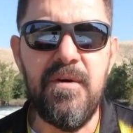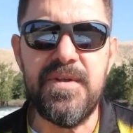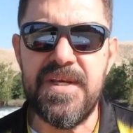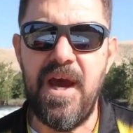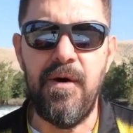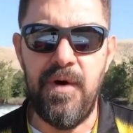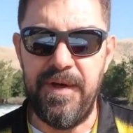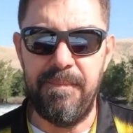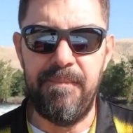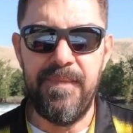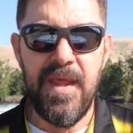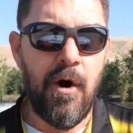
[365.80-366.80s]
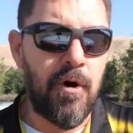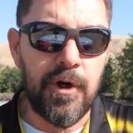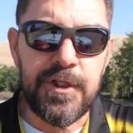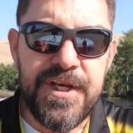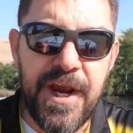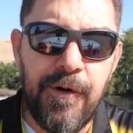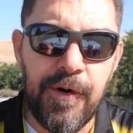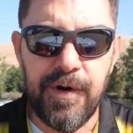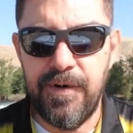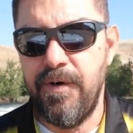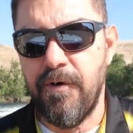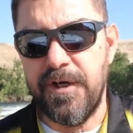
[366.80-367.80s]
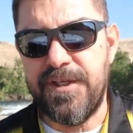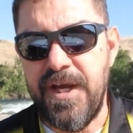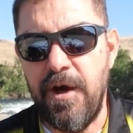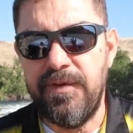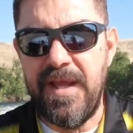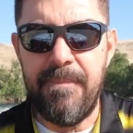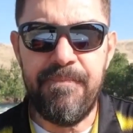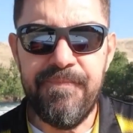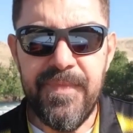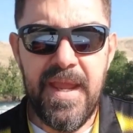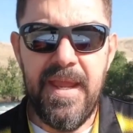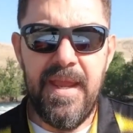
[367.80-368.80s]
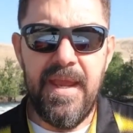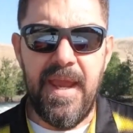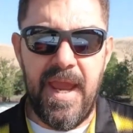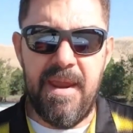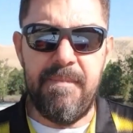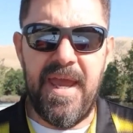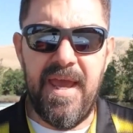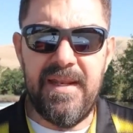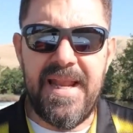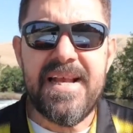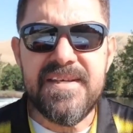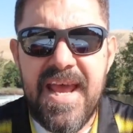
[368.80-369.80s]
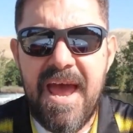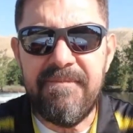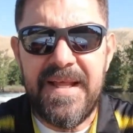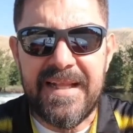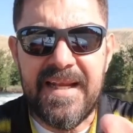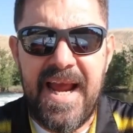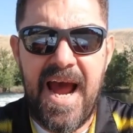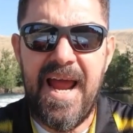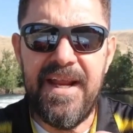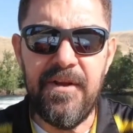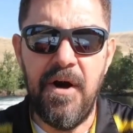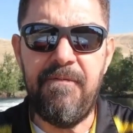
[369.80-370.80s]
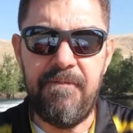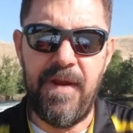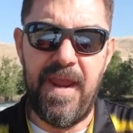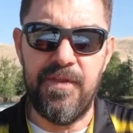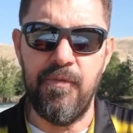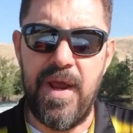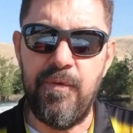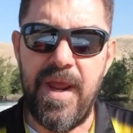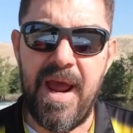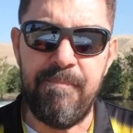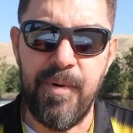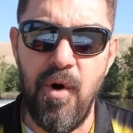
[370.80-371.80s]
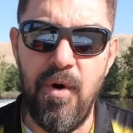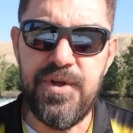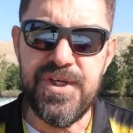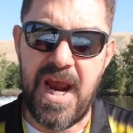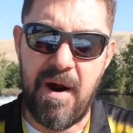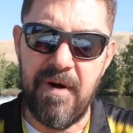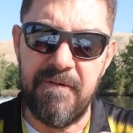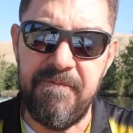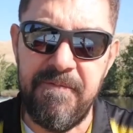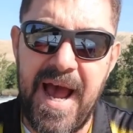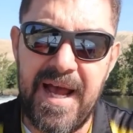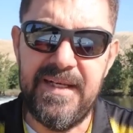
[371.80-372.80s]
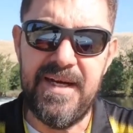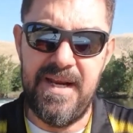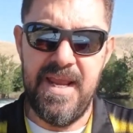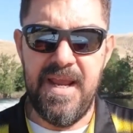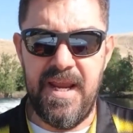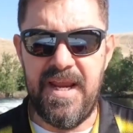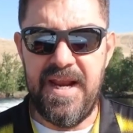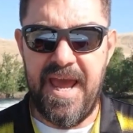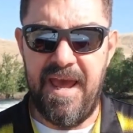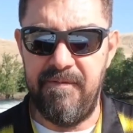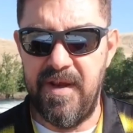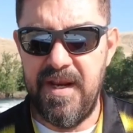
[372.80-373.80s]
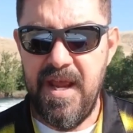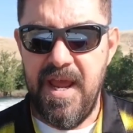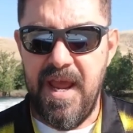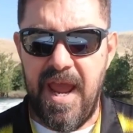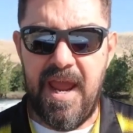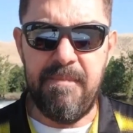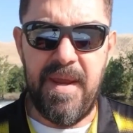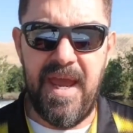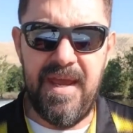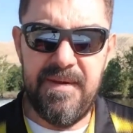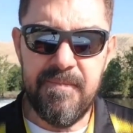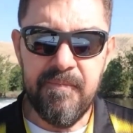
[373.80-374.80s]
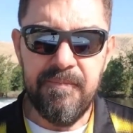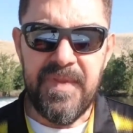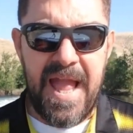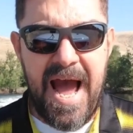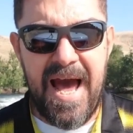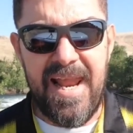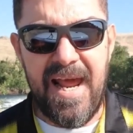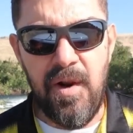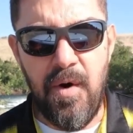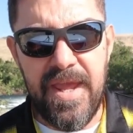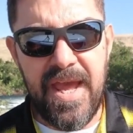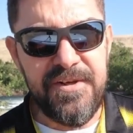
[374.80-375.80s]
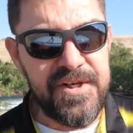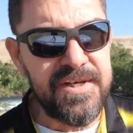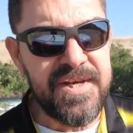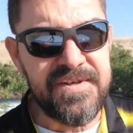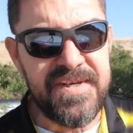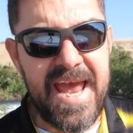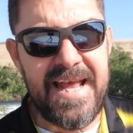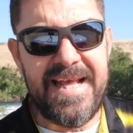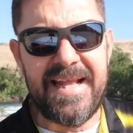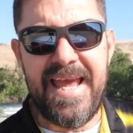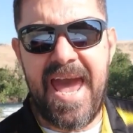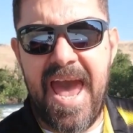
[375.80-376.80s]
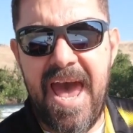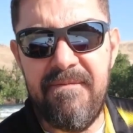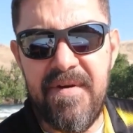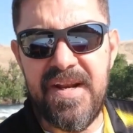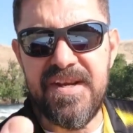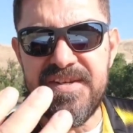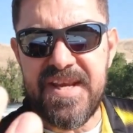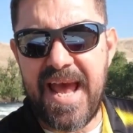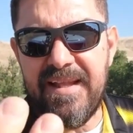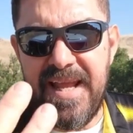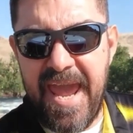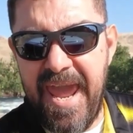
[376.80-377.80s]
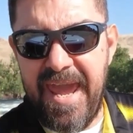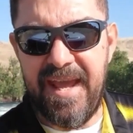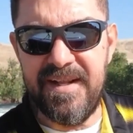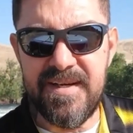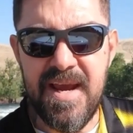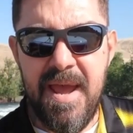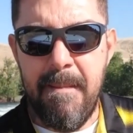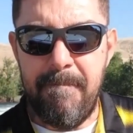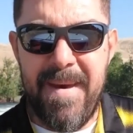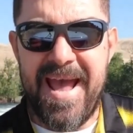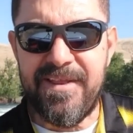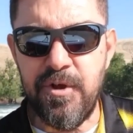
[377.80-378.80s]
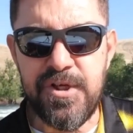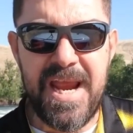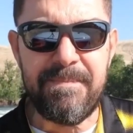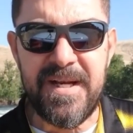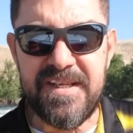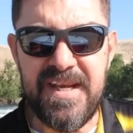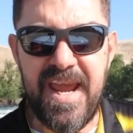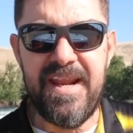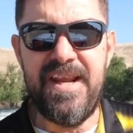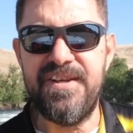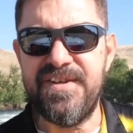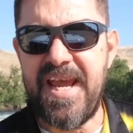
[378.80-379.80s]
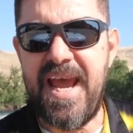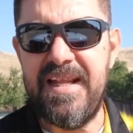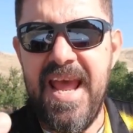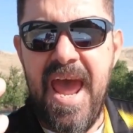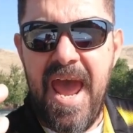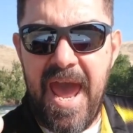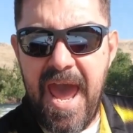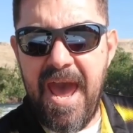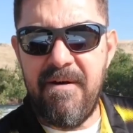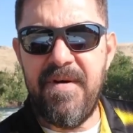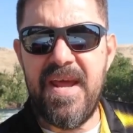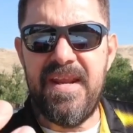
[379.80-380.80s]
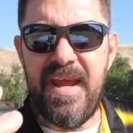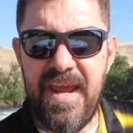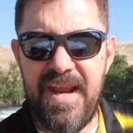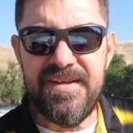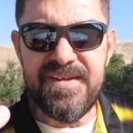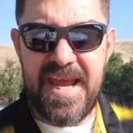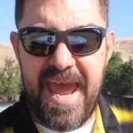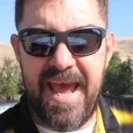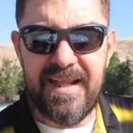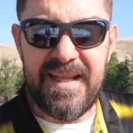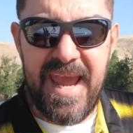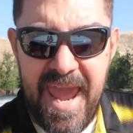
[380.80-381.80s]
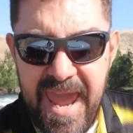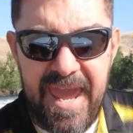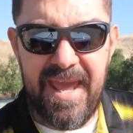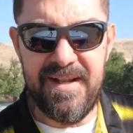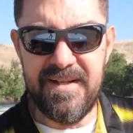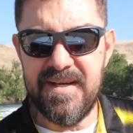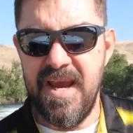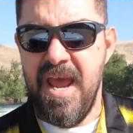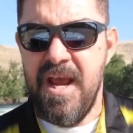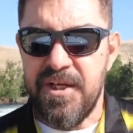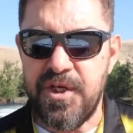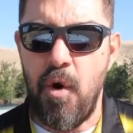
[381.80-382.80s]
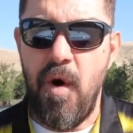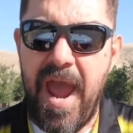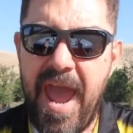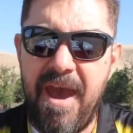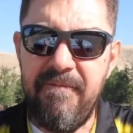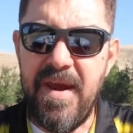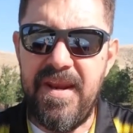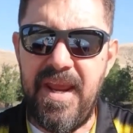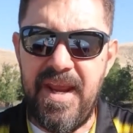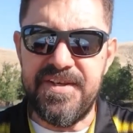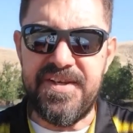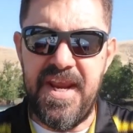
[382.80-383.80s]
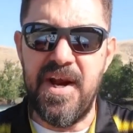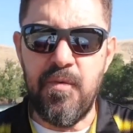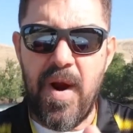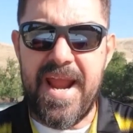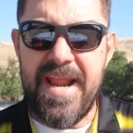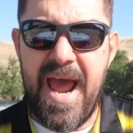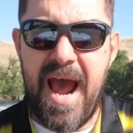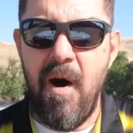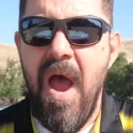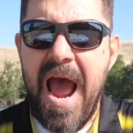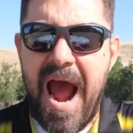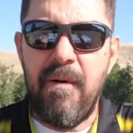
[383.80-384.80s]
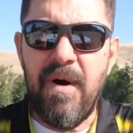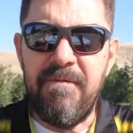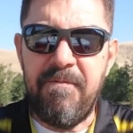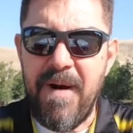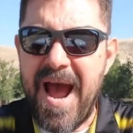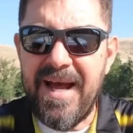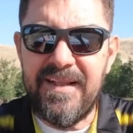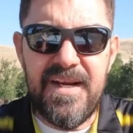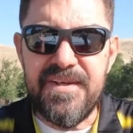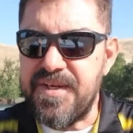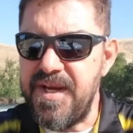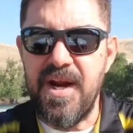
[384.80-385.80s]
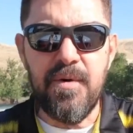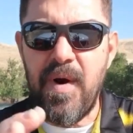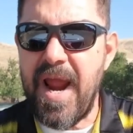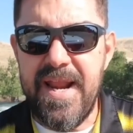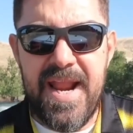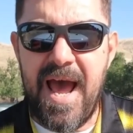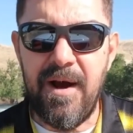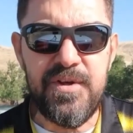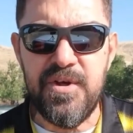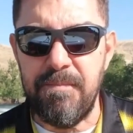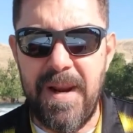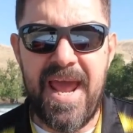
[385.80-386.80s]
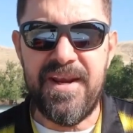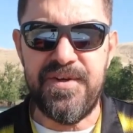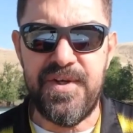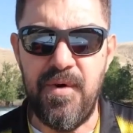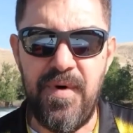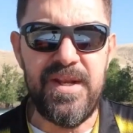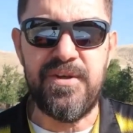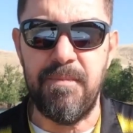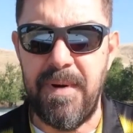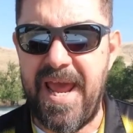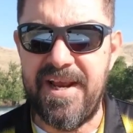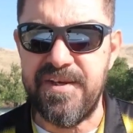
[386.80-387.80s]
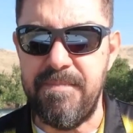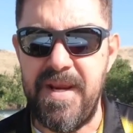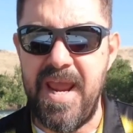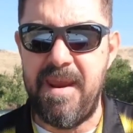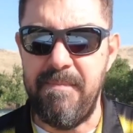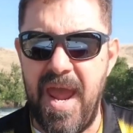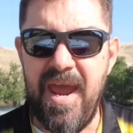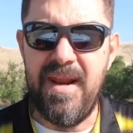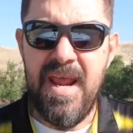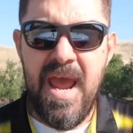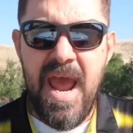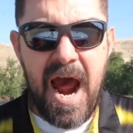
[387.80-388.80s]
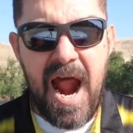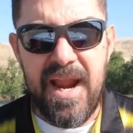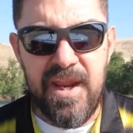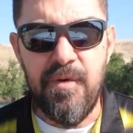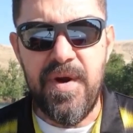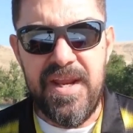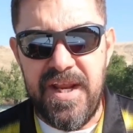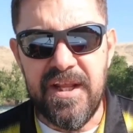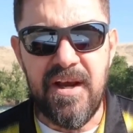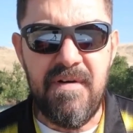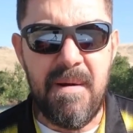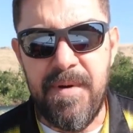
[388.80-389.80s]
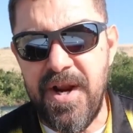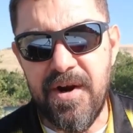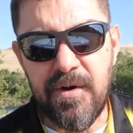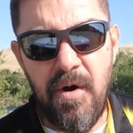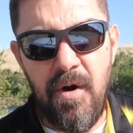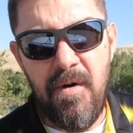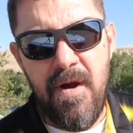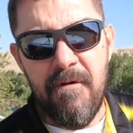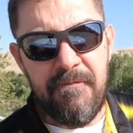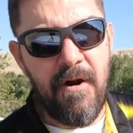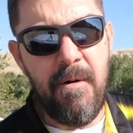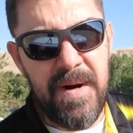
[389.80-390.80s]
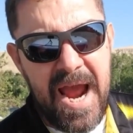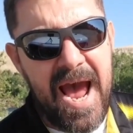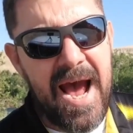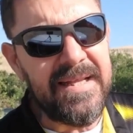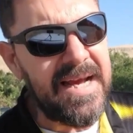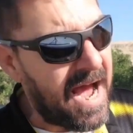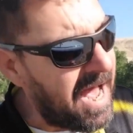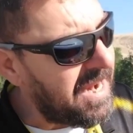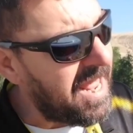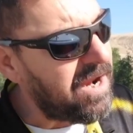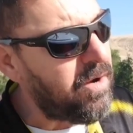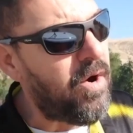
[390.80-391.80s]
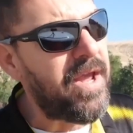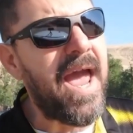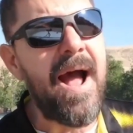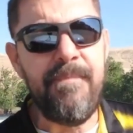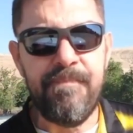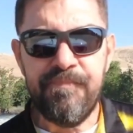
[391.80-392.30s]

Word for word: you tell him or tell her or tell them. Amen. Let's have that kind of faith when we approach our Father in heaven. Amen. Hallelujah. Jesus said that heaven is at hand. Matthew chapter 10. He said, heaven is at hand. So heaven is here right now. Our Father is here right now to bless you and to bless me. Amen. Are you in need of a miracle from God? Hallelujah.